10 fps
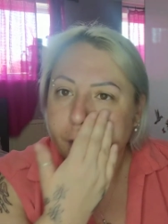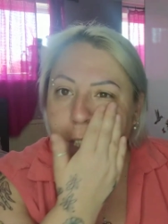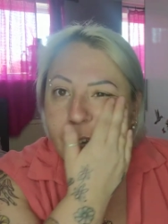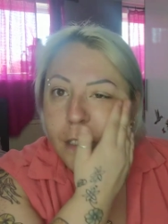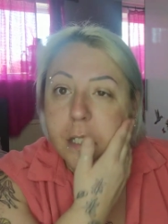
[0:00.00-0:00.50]

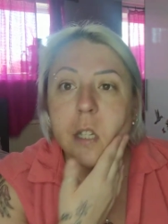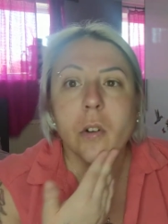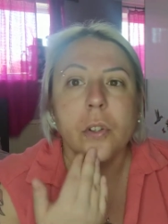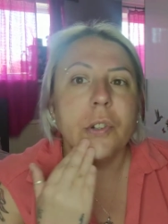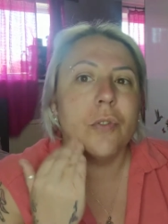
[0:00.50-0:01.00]
you can see
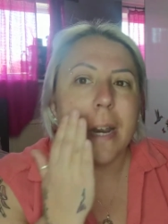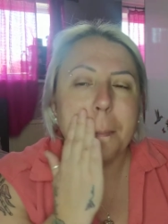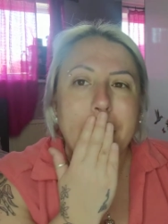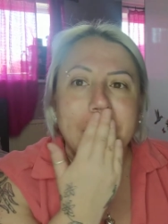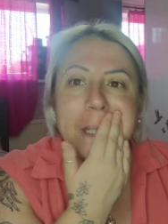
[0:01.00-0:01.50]
all the dry
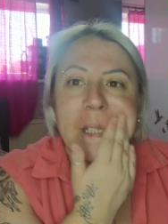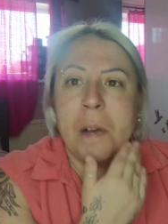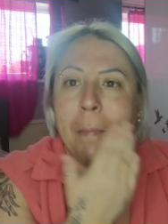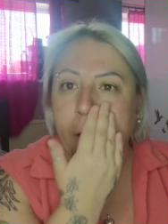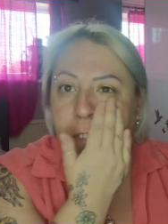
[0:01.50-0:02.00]
patches
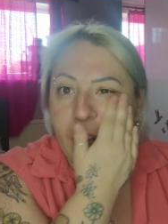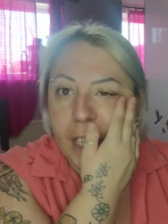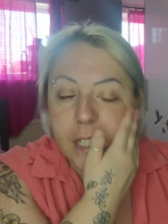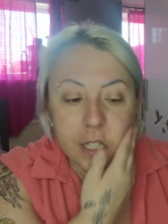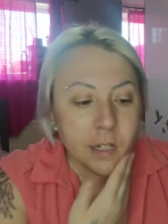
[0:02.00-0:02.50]
on my
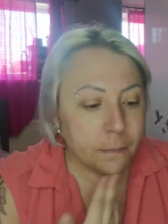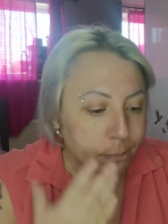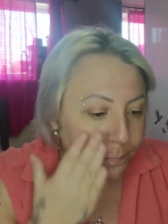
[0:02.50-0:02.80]
face.